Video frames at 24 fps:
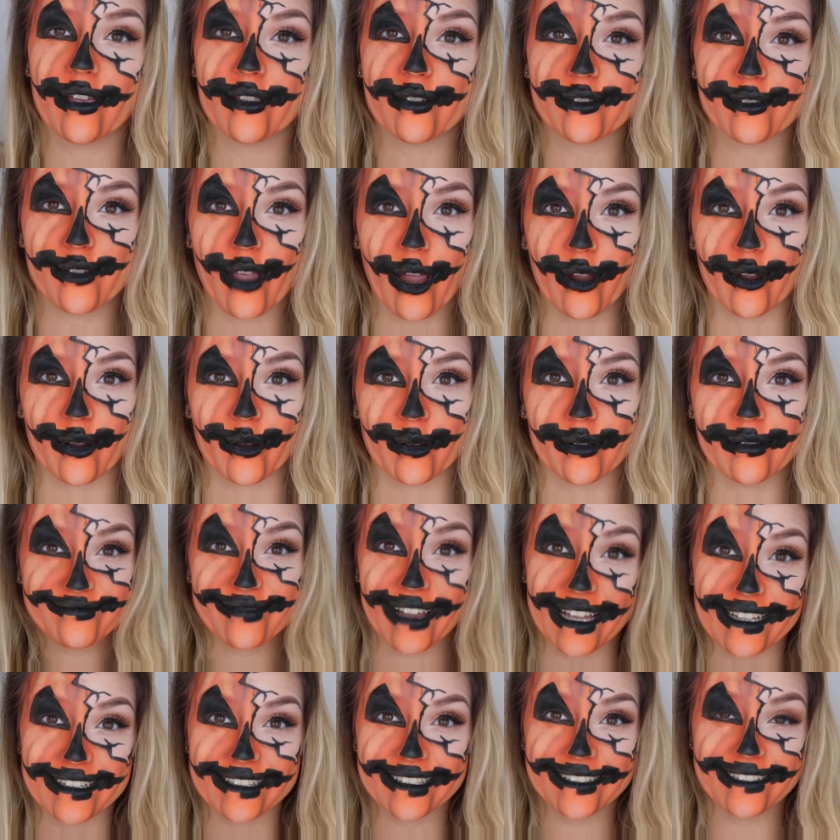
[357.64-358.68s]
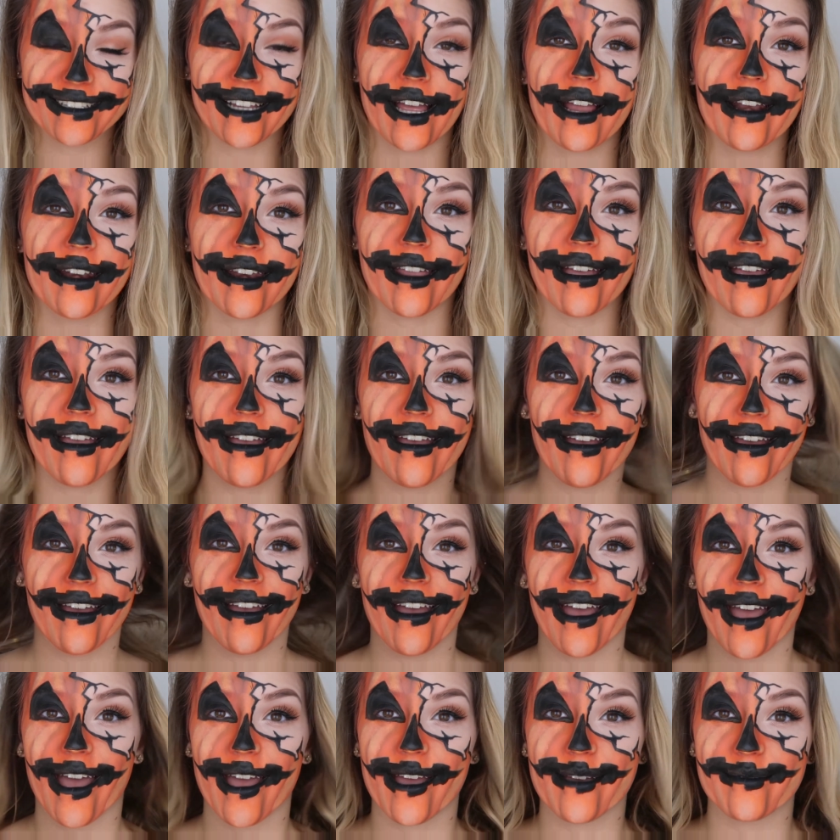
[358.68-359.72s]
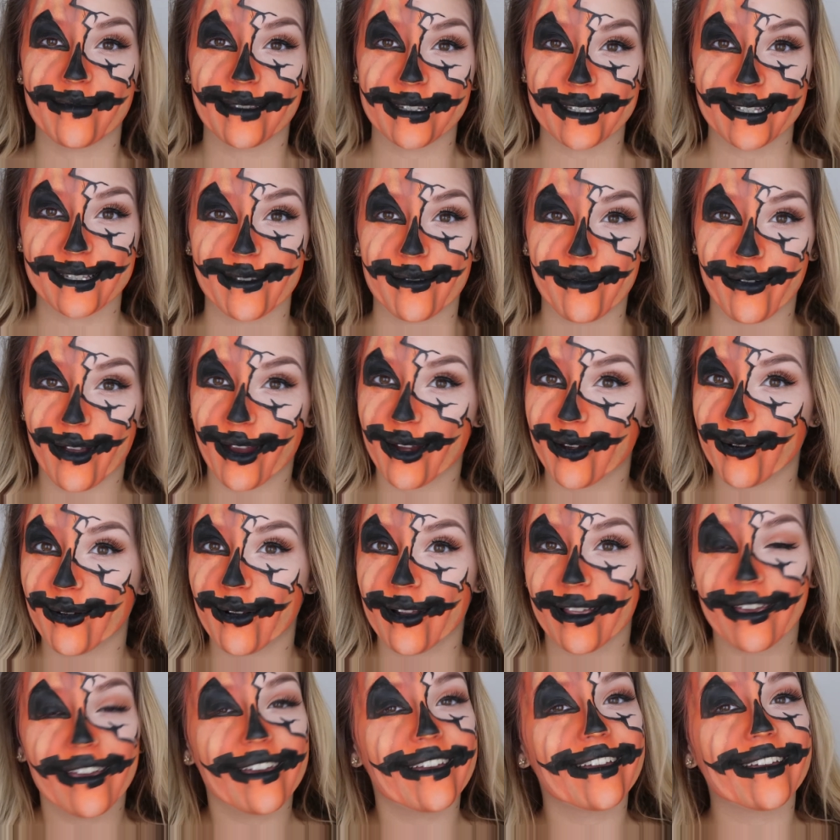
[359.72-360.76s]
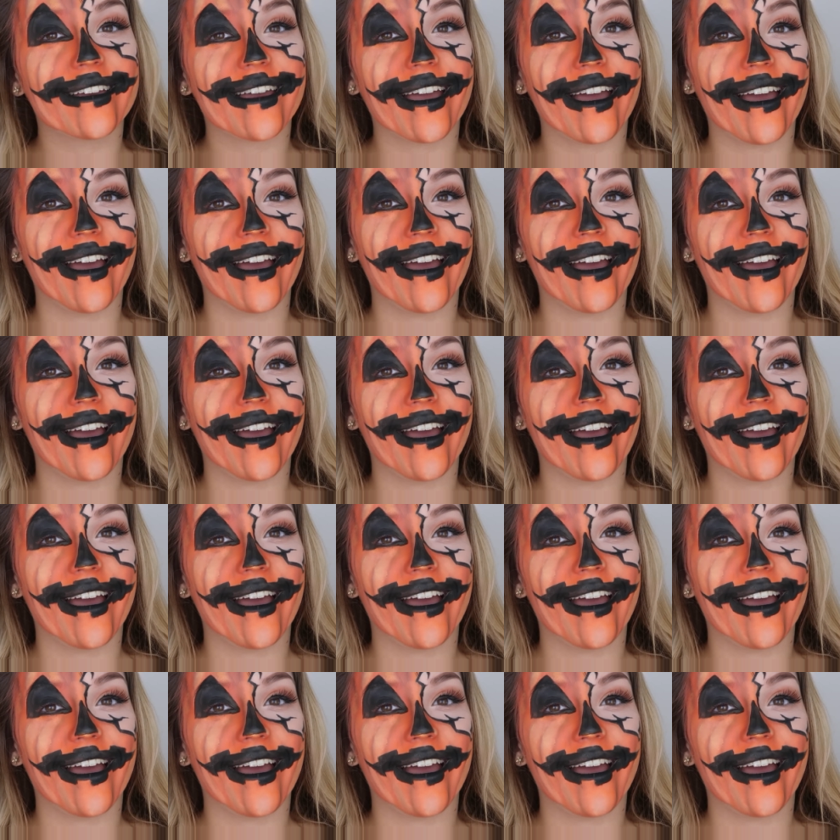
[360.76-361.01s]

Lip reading: So, that's it done. This is the final look